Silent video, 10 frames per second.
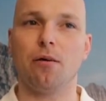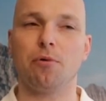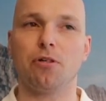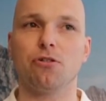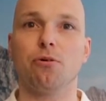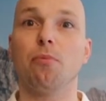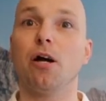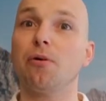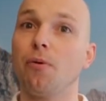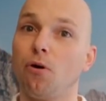because your
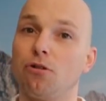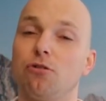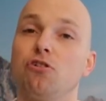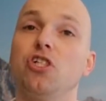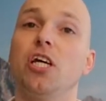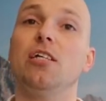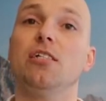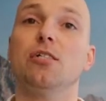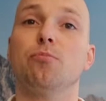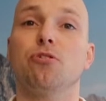body will also
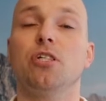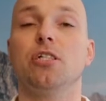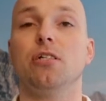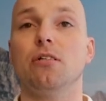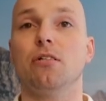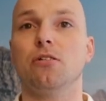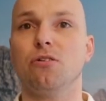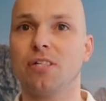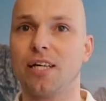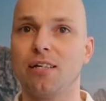change its position. So
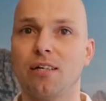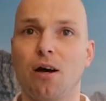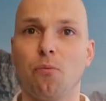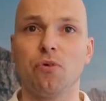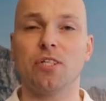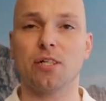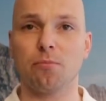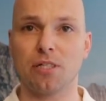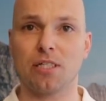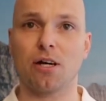it can come with
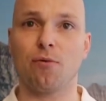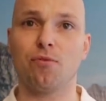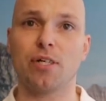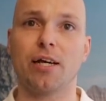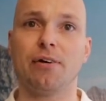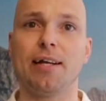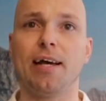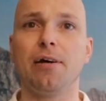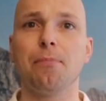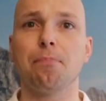some discomfort here and
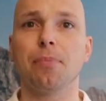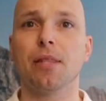there.